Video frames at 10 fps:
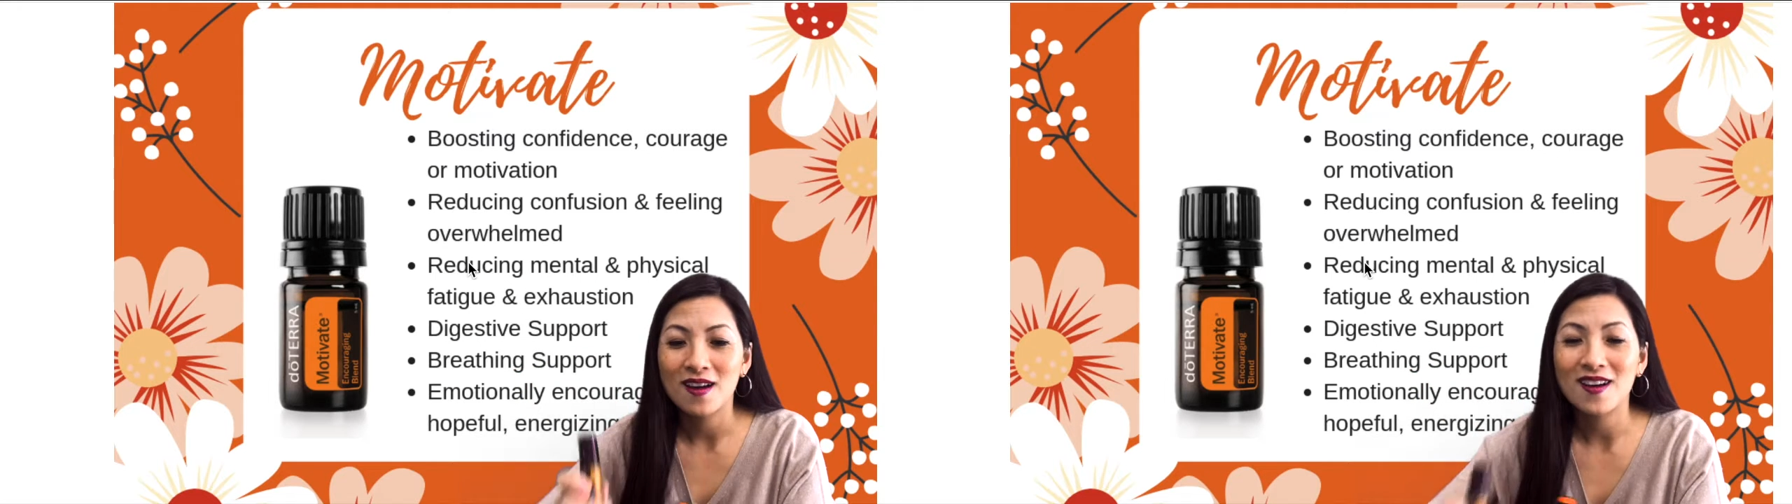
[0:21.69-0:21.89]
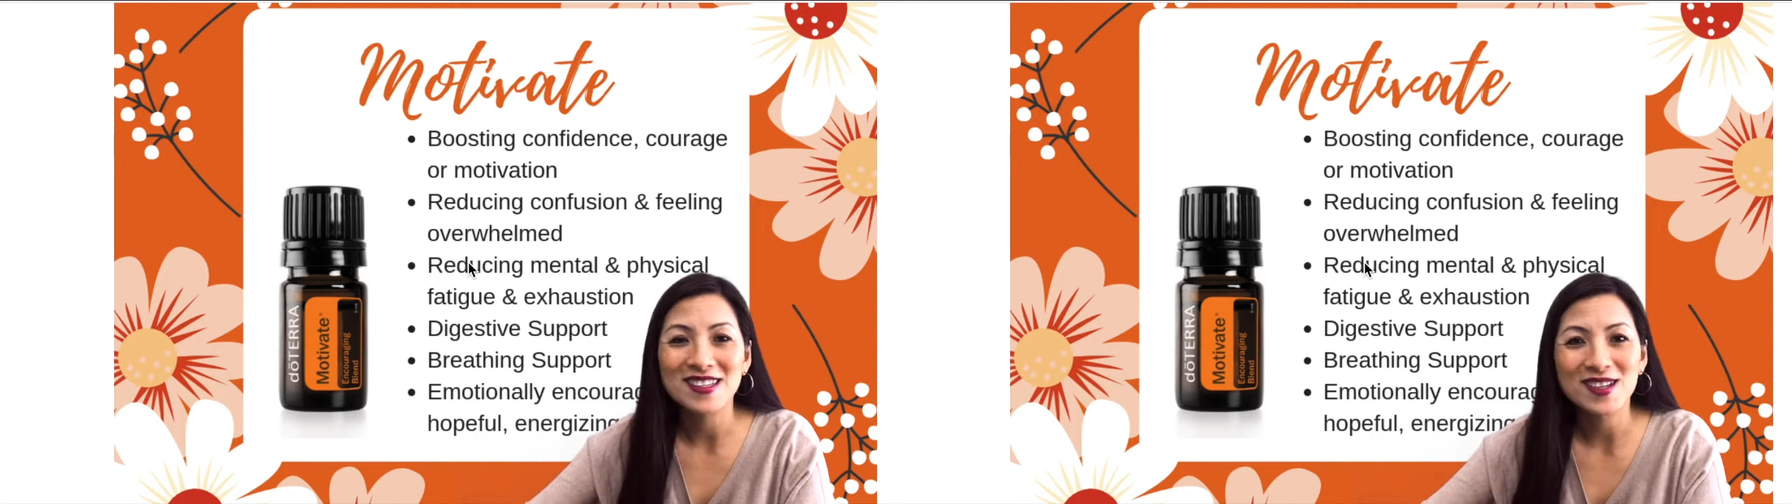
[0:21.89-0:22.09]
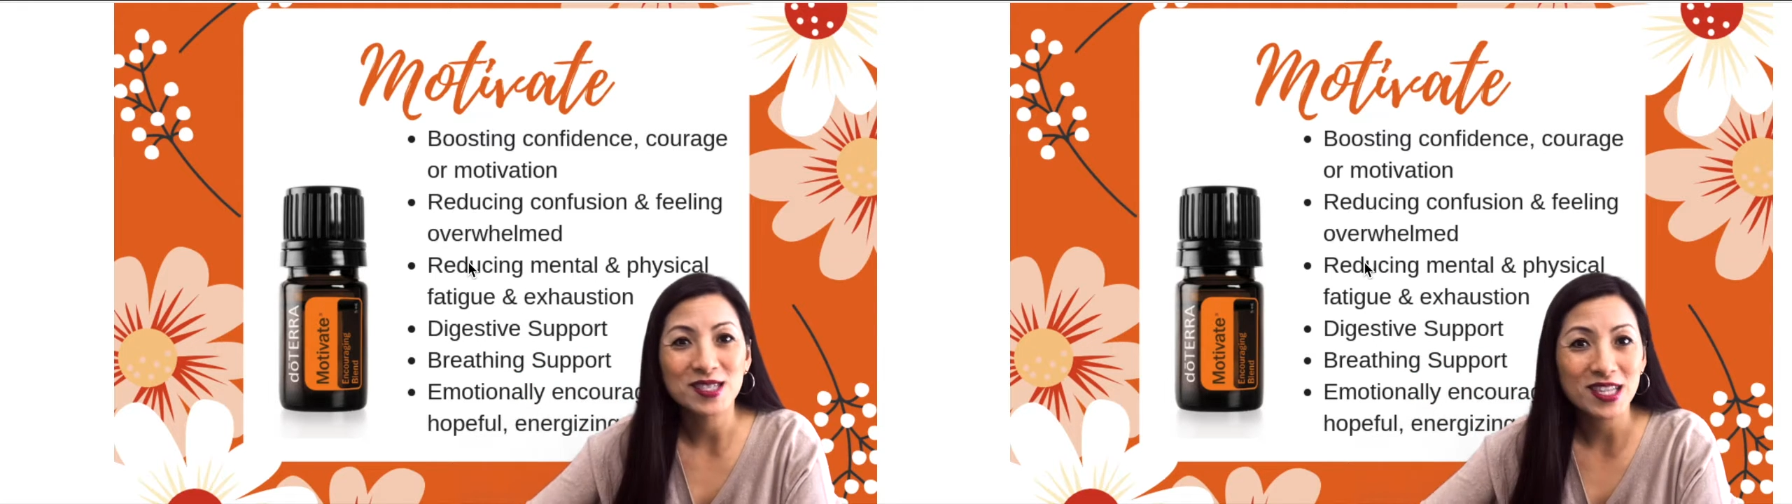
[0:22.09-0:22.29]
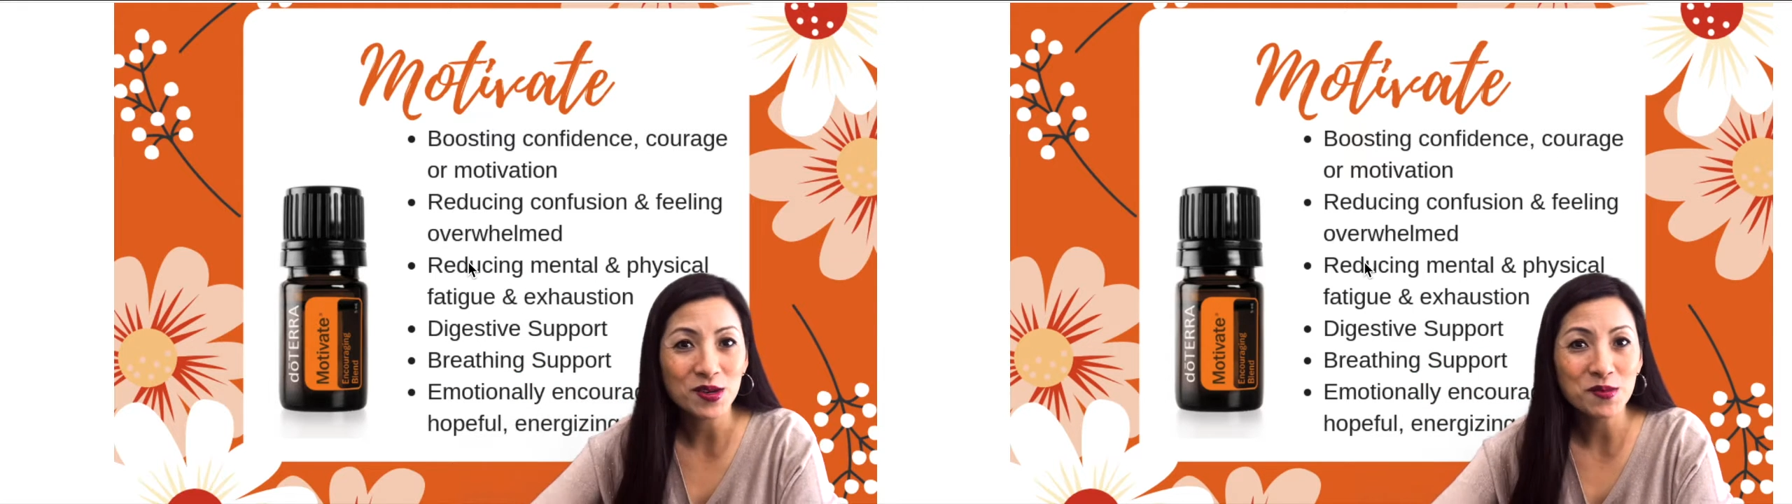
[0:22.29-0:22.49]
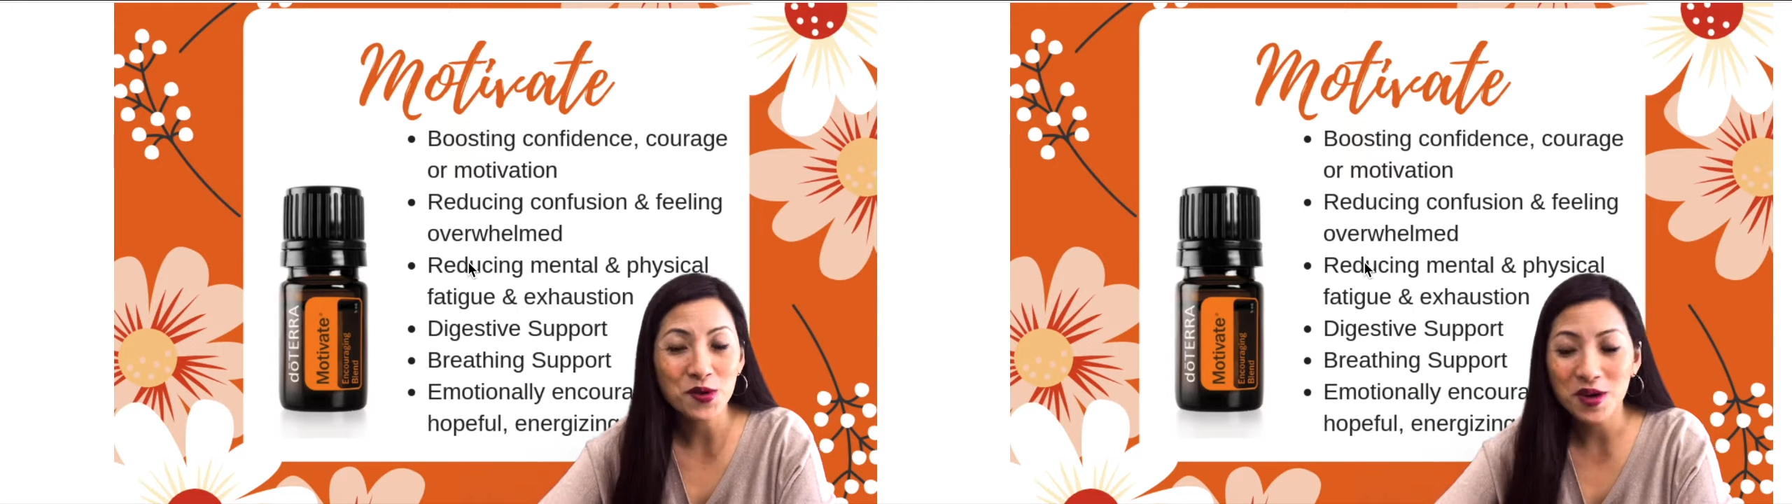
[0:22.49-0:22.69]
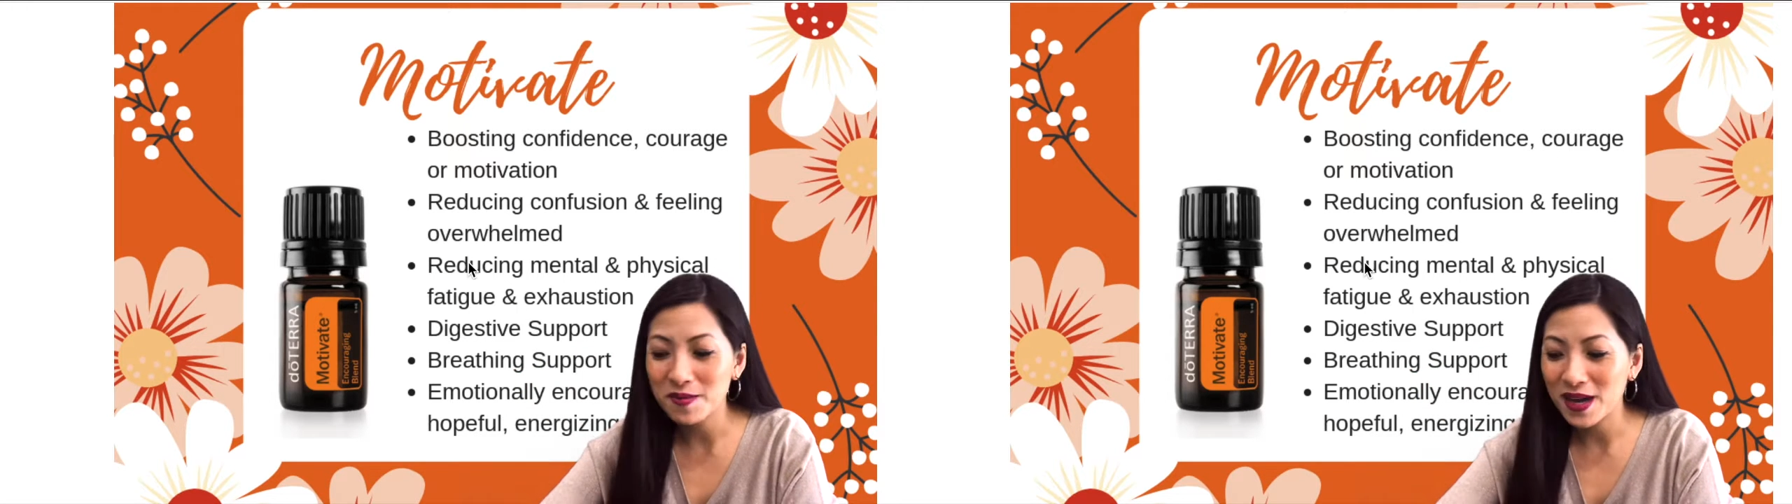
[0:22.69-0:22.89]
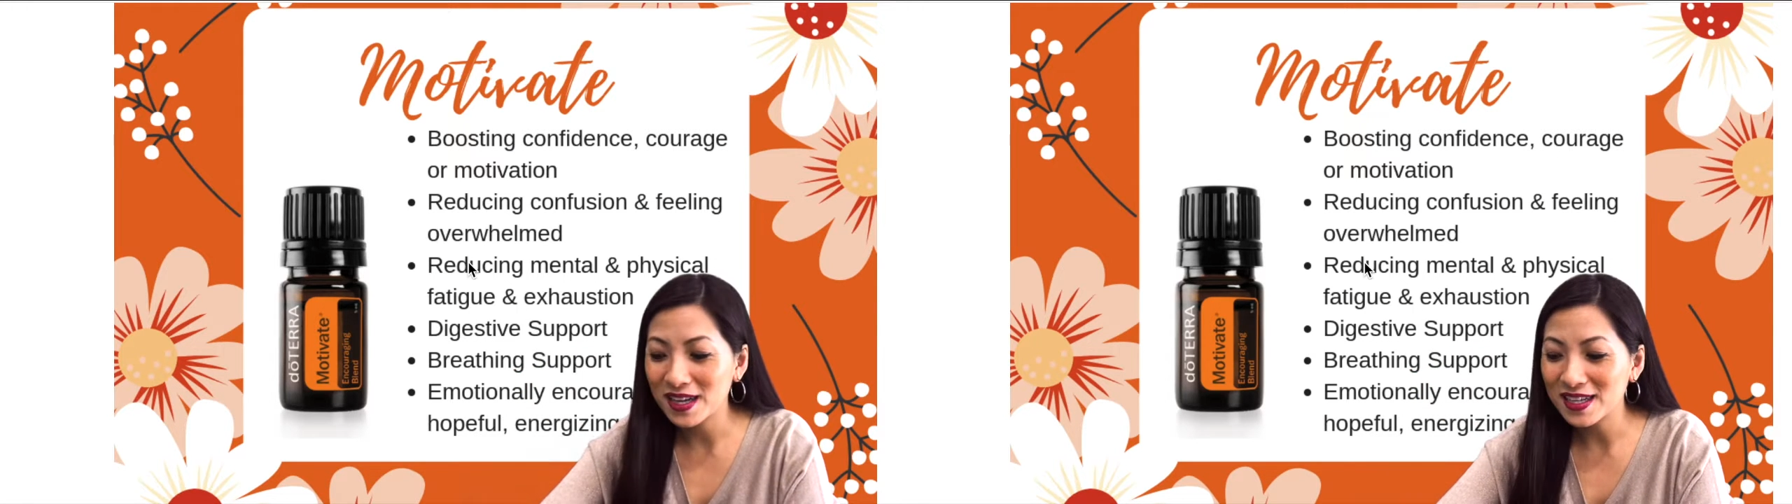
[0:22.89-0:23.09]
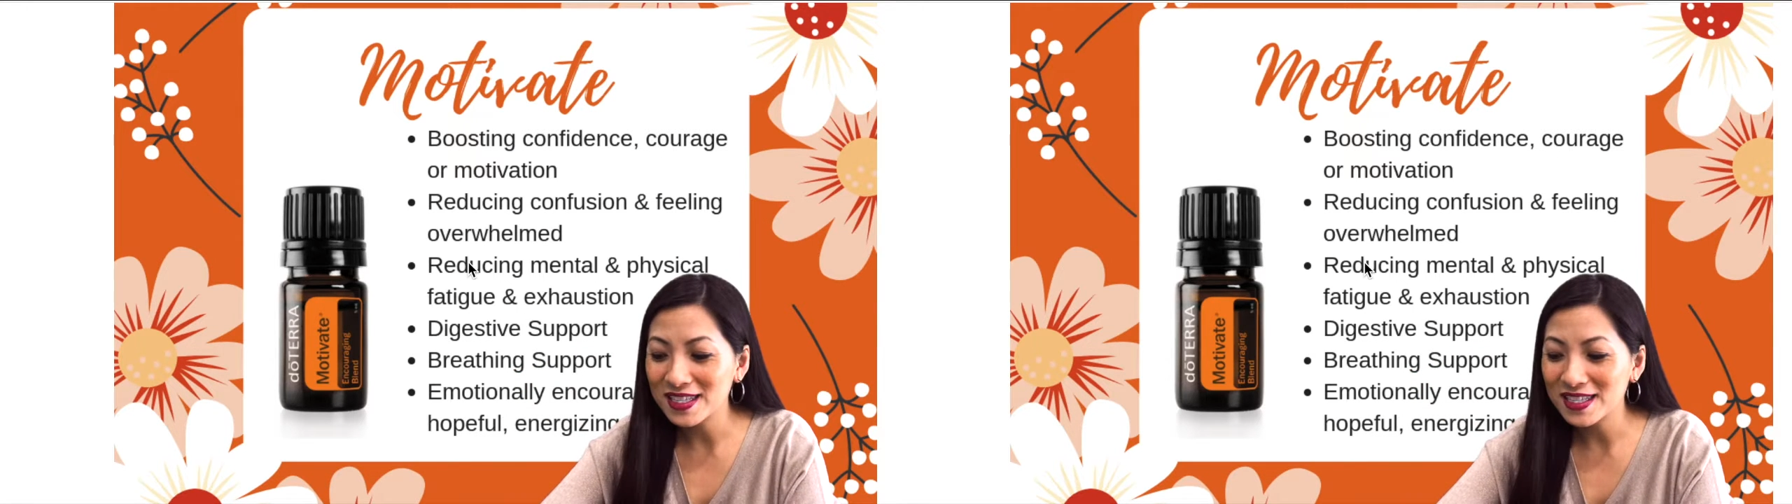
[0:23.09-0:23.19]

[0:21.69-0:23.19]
All right, so I'll tell you more about